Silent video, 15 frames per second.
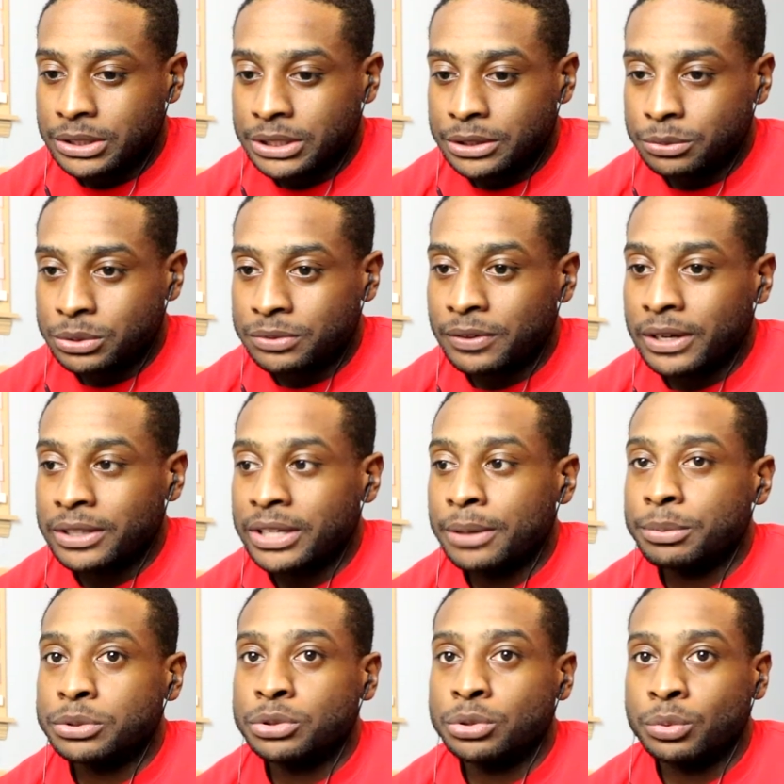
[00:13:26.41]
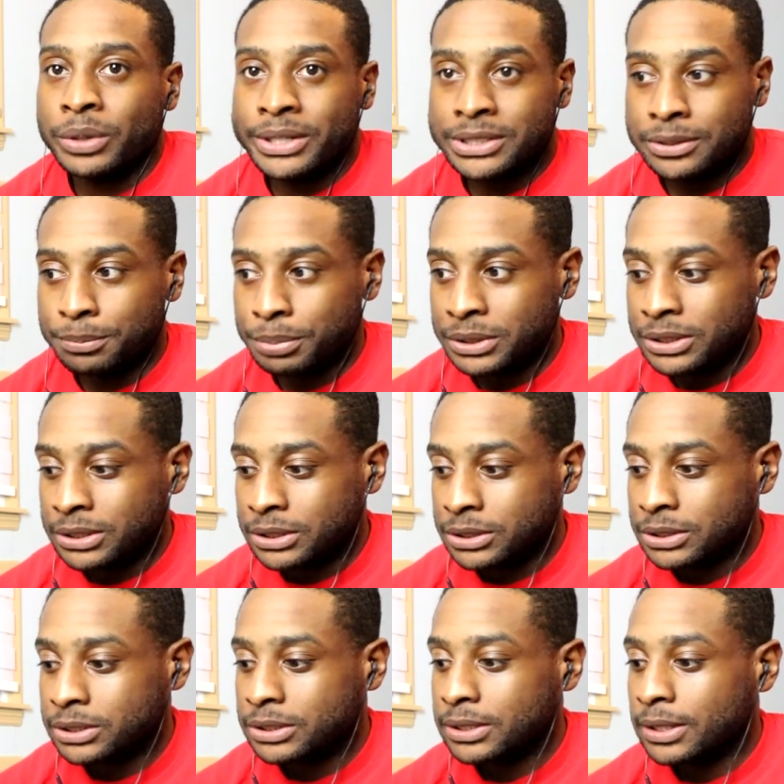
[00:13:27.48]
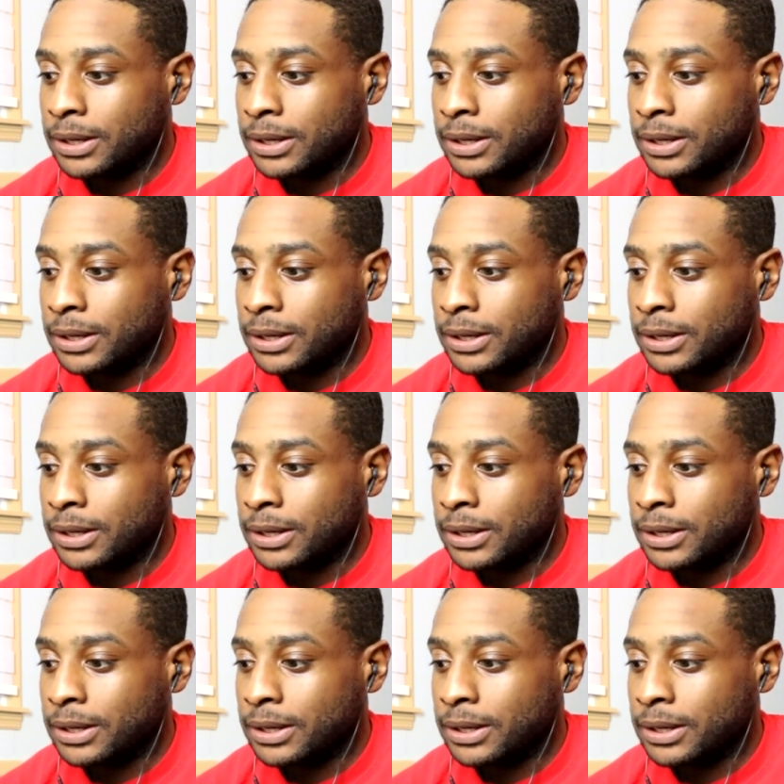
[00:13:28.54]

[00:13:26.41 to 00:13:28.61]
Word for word: he was finally able to rest in peace.